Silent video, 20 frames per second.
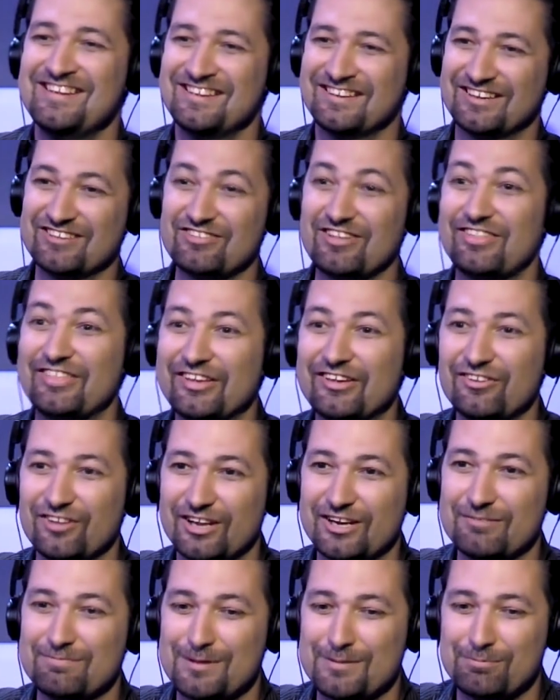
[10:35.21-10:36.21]
because I think a
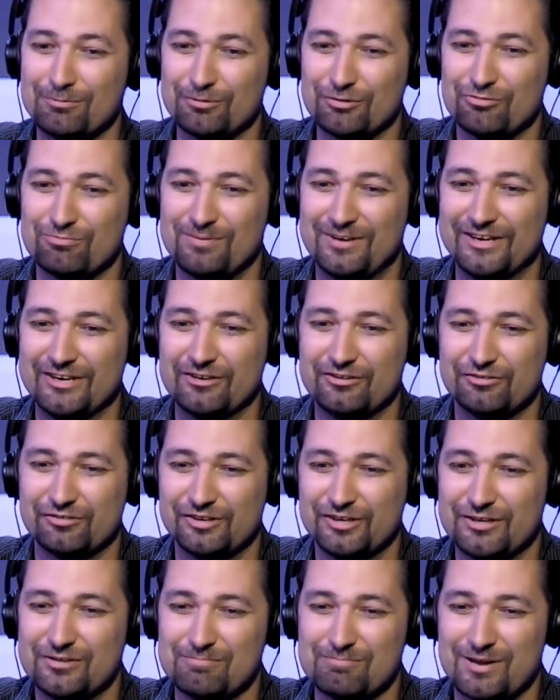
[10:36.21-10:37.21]
lot of people responded to
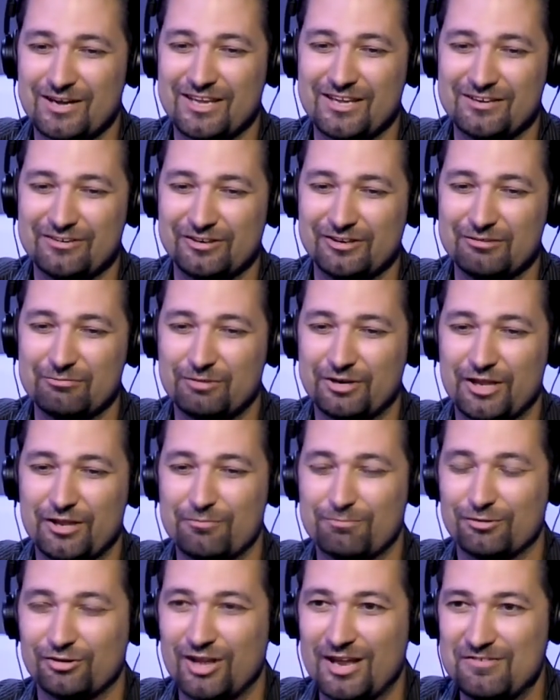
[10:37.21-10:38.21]
it by hearing what
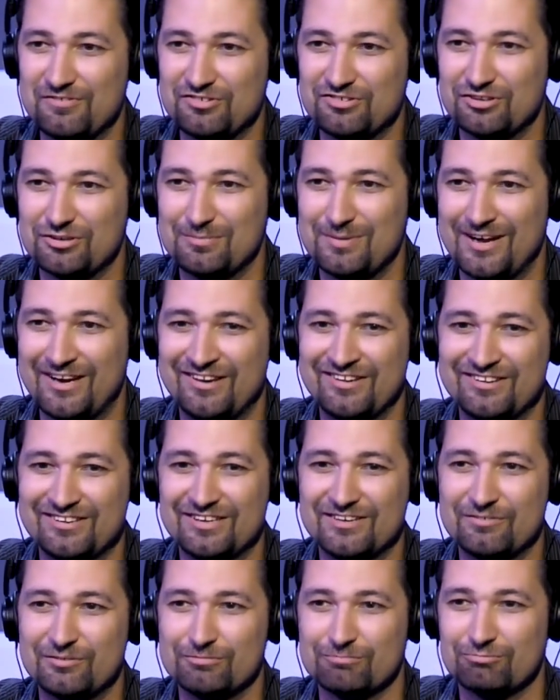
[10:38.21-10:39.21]
other pro-lifers did about it and
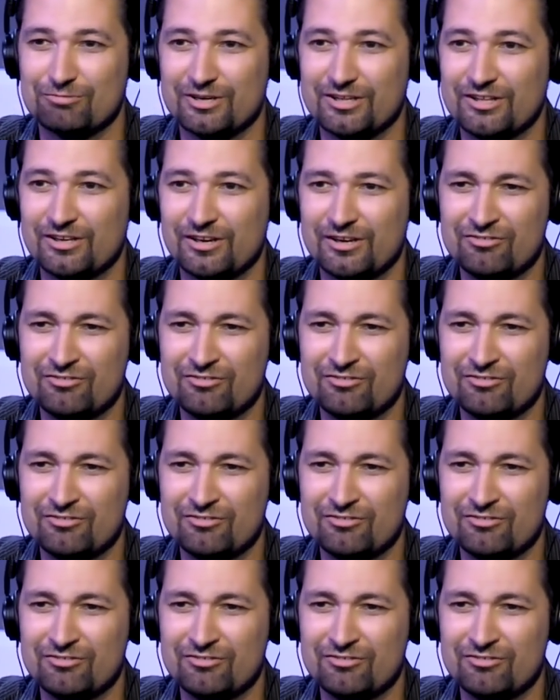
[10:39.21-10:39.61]
didn't even read the.